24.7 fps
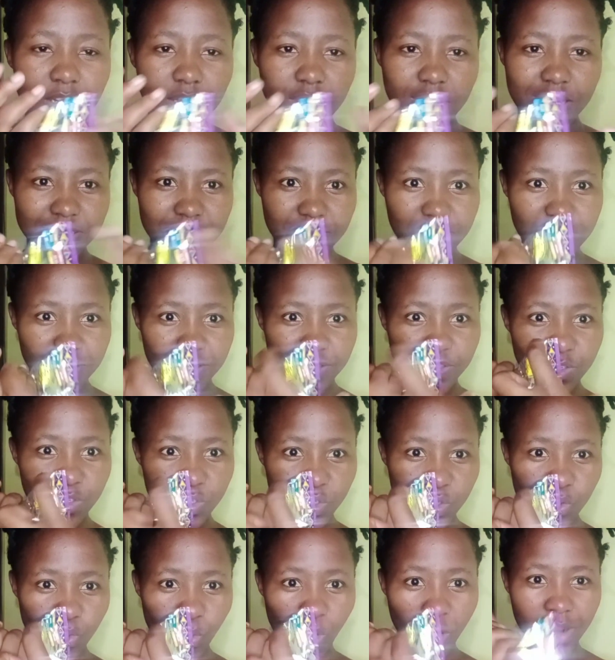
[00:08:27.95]
It is
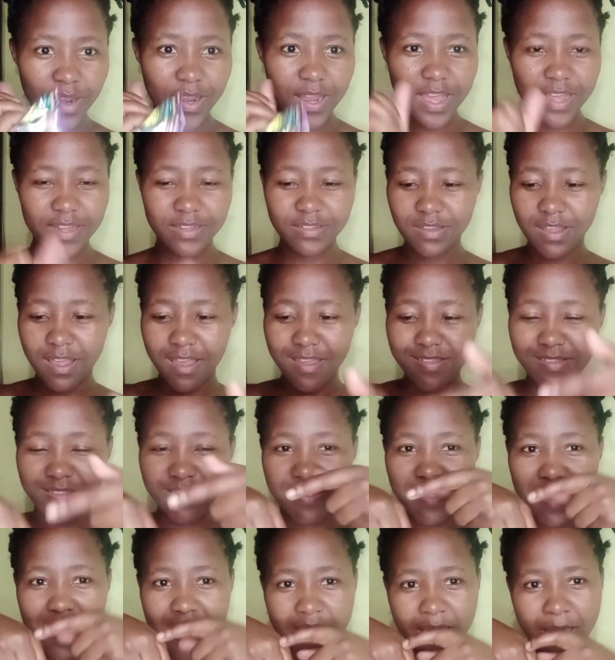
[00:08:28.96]
swollen
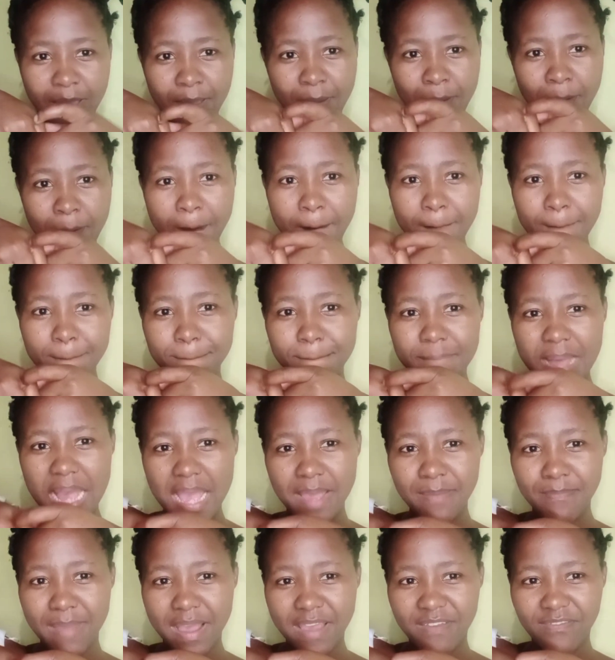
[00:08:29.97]
there
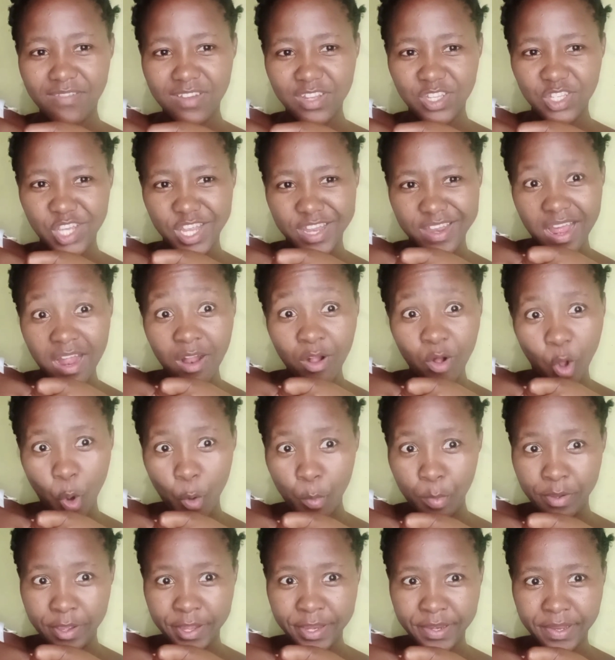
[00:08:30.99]
by my vaginal
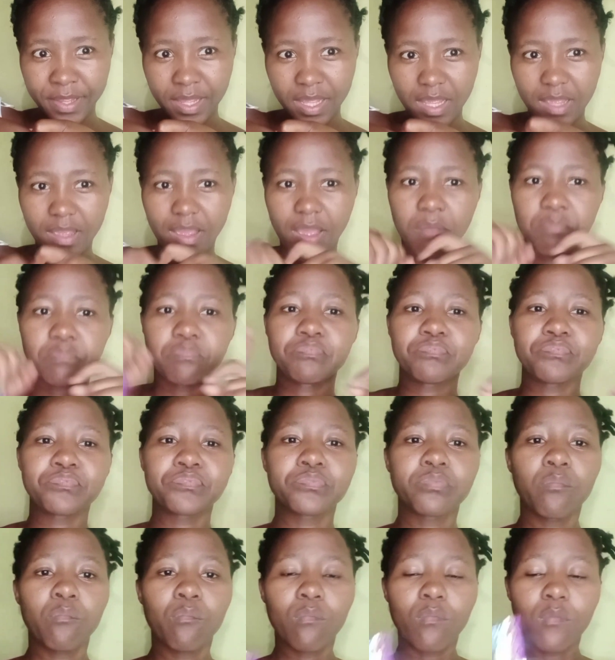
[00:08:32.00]
opening.
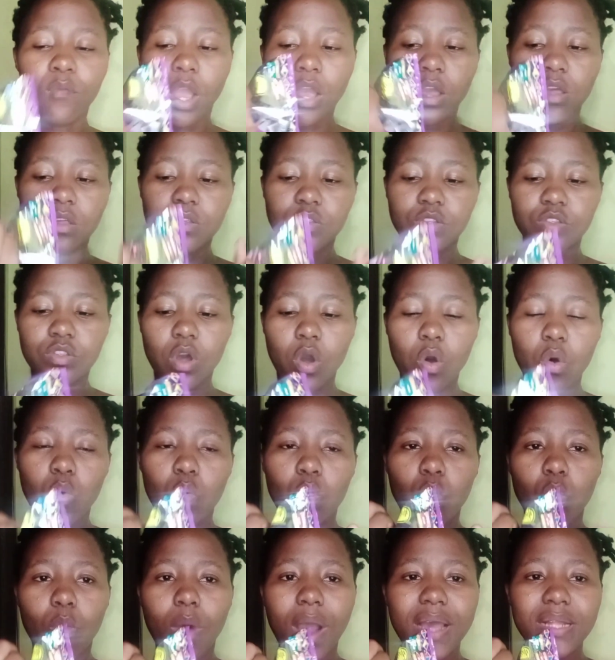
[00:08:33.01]

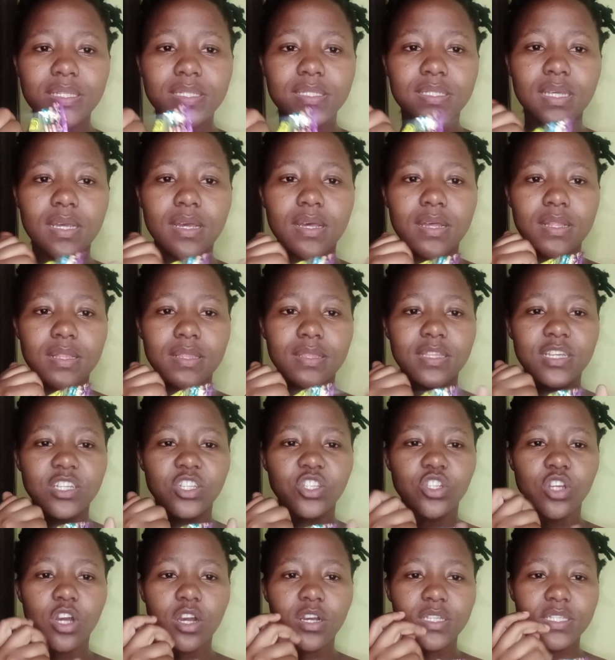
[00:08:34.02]
So what the
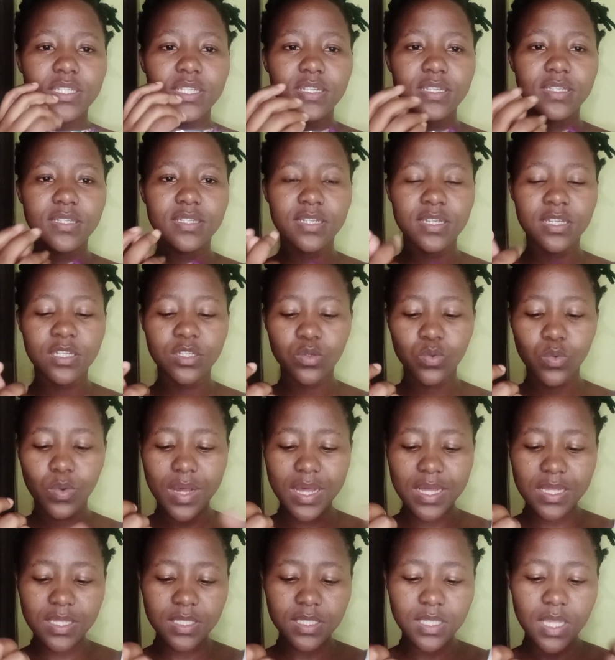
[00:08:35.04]
doctor did
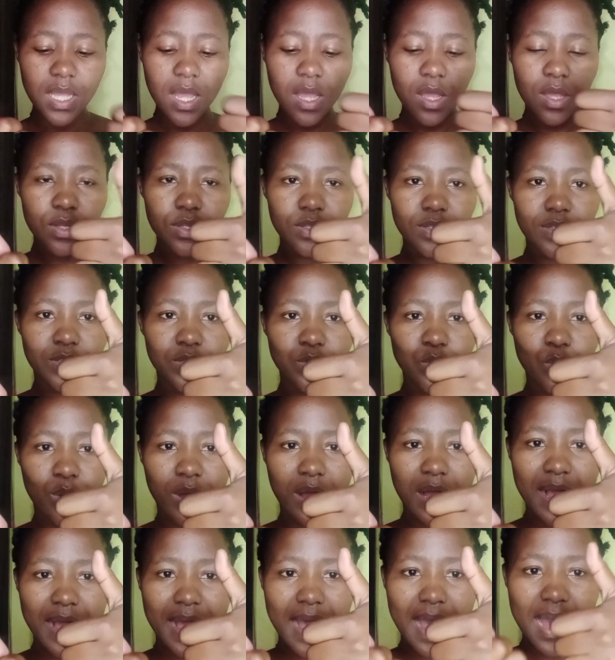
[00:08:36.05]
was to
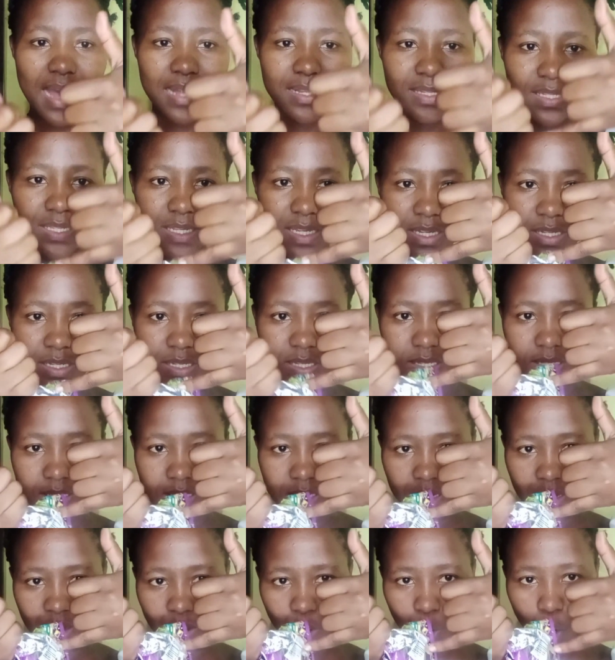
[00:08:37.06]
cut
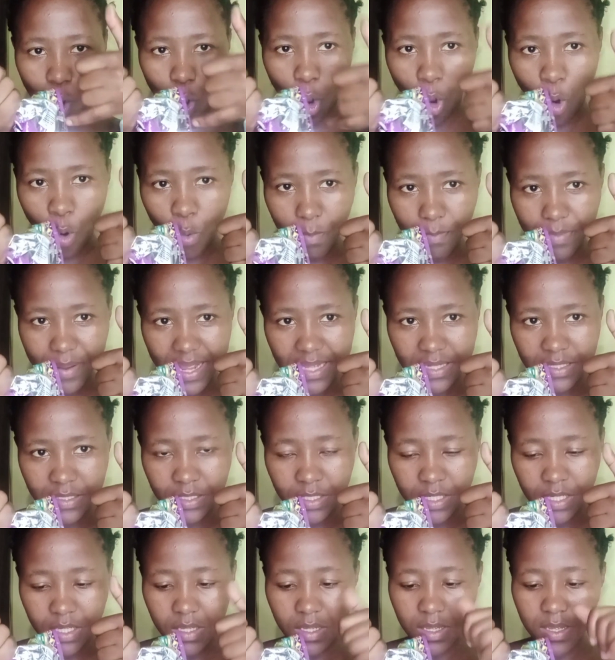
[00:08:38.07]
it open.